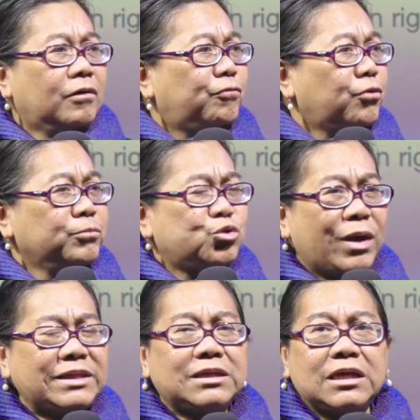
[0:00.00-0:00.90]
from
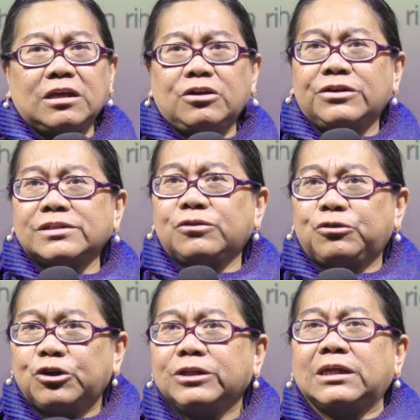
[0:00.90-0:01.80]
20 years,
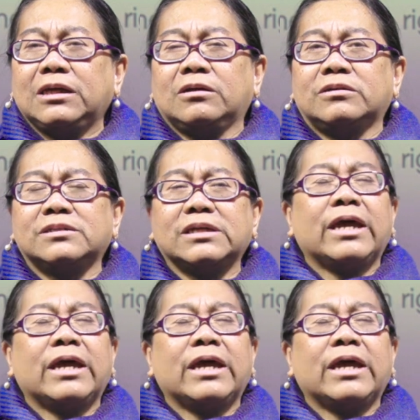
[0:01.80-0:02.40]
30 years,